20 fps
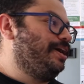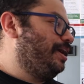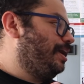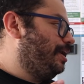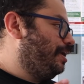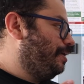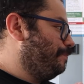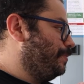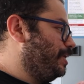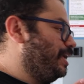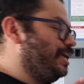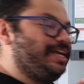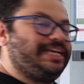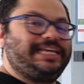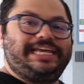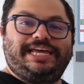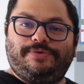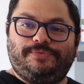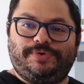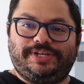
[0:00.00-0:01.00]
And
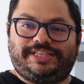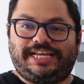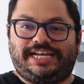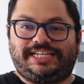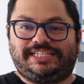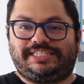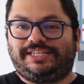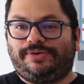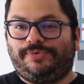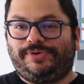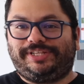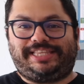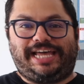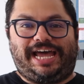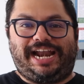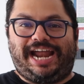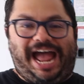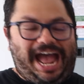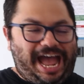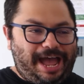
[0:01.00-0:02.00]
again, with
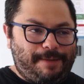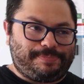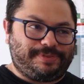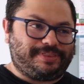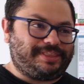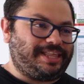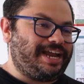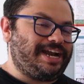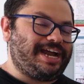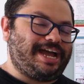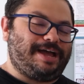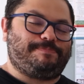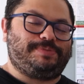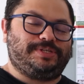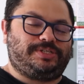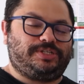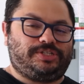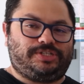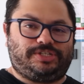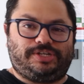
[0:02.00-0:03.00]
that app
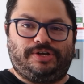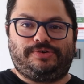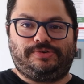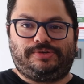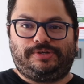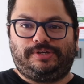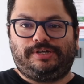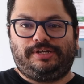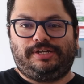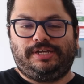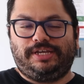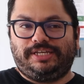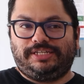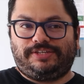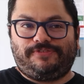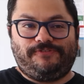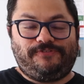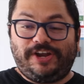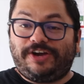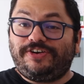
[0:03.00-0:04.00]
is so good.
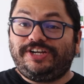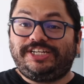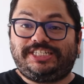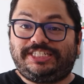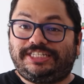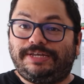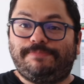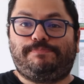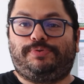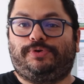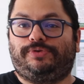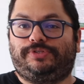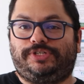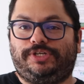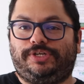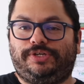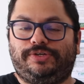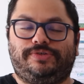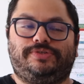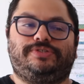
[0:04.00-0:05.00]
It's very simple to
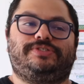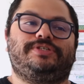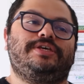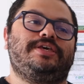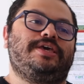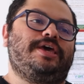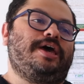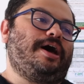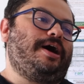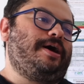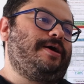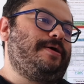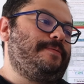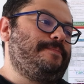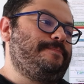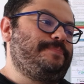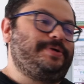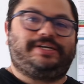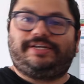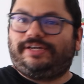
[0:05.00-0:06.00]
use,
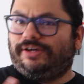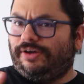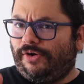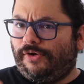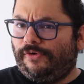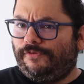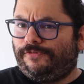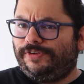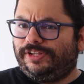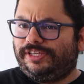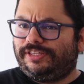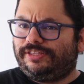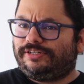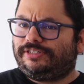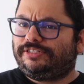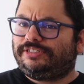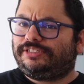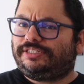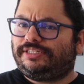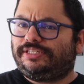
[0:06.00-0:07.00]
but hopefully
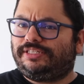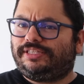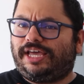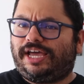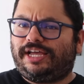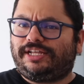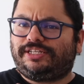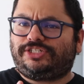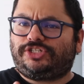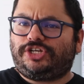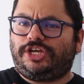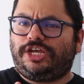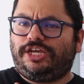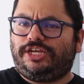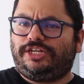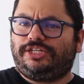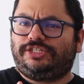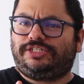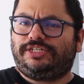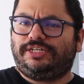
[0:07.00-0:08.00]
there's that
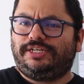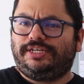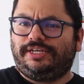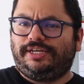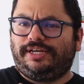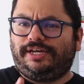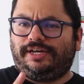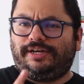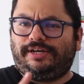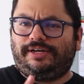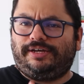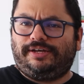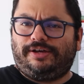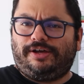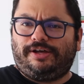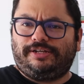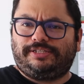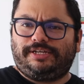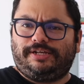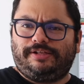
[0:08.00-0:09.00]
change.
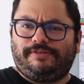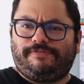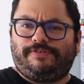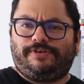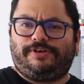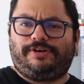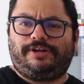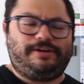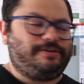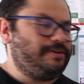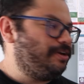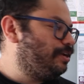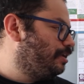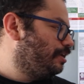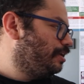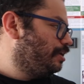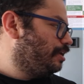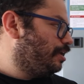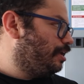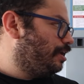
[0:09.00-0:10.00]
Autel, if you're hearing,
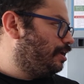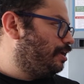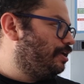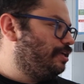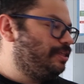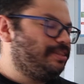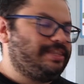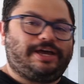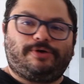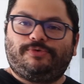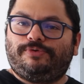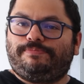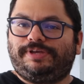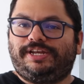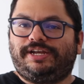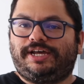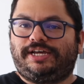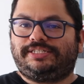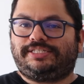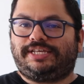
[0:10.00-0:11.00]
that would be
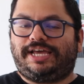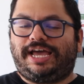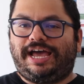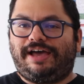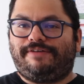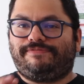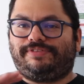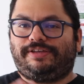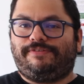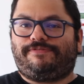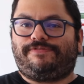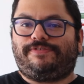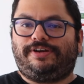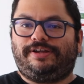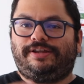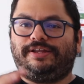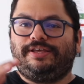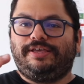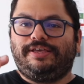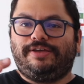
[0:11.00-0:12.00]
nice to have
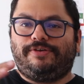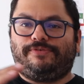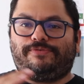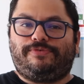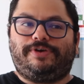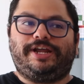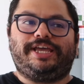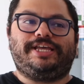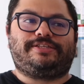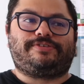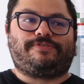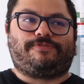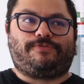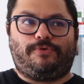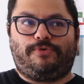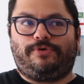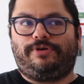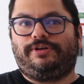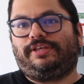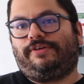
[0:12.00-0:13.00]
different rates
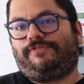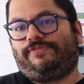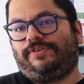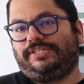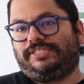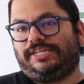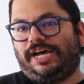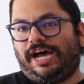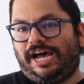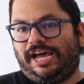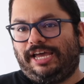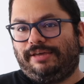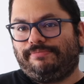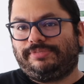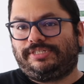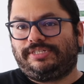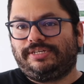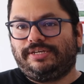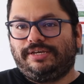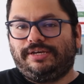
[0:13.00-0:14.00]
for different
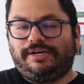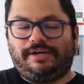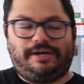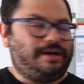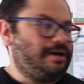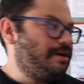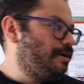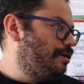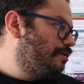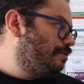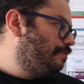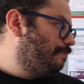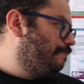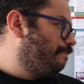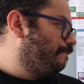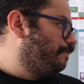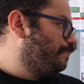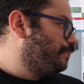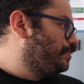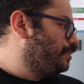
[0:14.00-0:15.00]
times
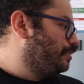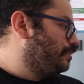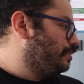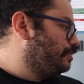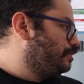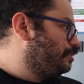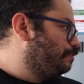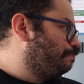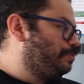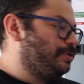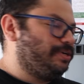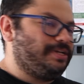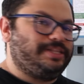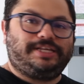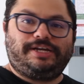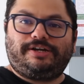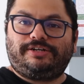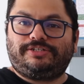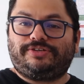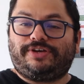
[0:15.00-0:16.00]
to put in
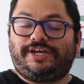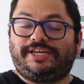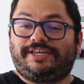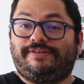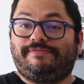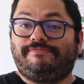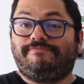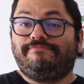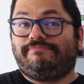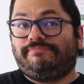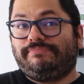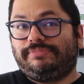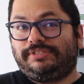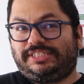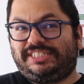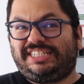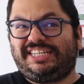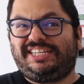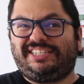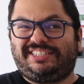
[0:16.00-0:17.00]
there, so I can
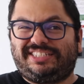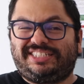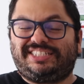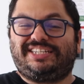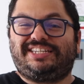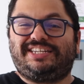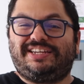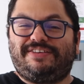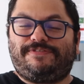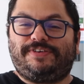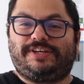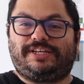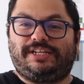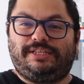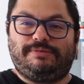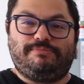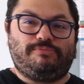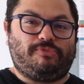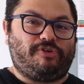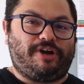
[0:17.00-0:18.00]
see
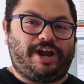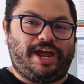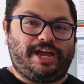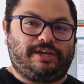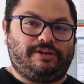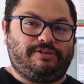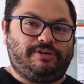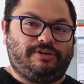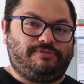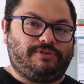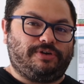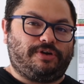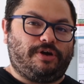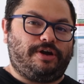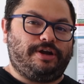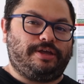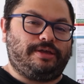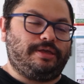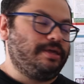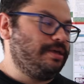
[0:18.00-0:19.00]
significantly more accurate
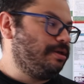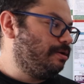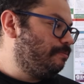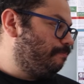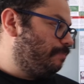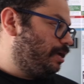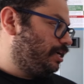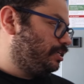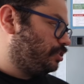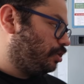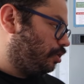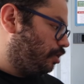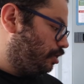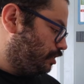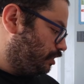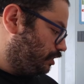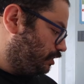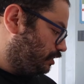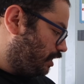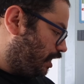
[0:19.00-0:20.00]
regarding my
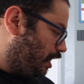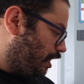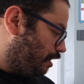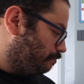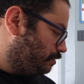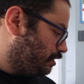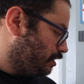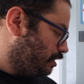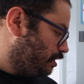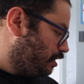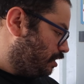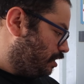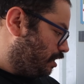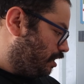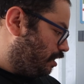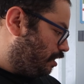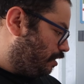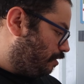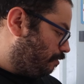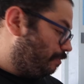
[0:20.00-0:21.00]
charging times,
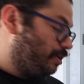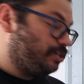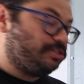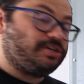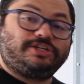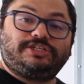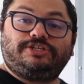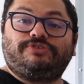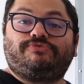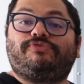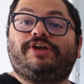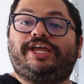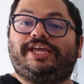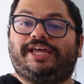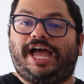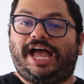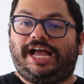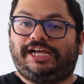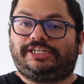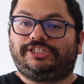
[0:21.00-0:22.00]
my charging
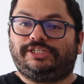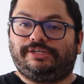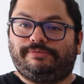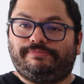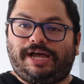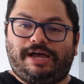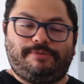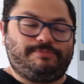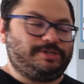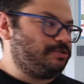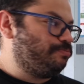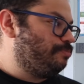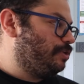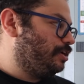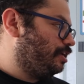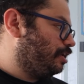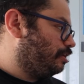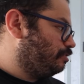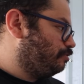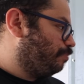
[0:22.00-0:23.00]
rate, actually, how much
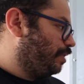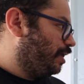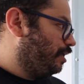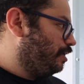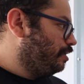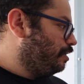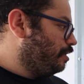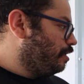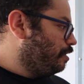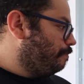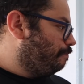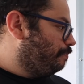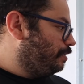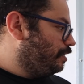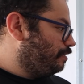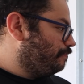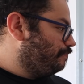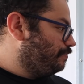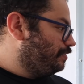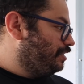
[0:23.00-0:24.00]
money I spent.
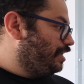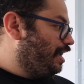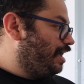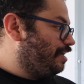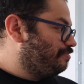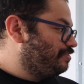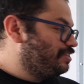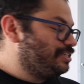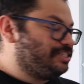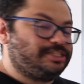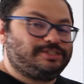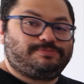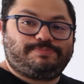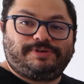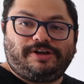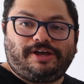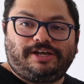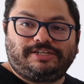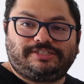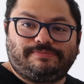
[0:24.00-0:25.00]
But yeah, this has
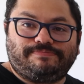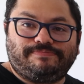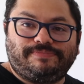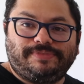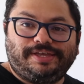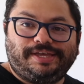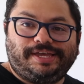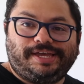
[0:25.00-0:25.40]
been awesome.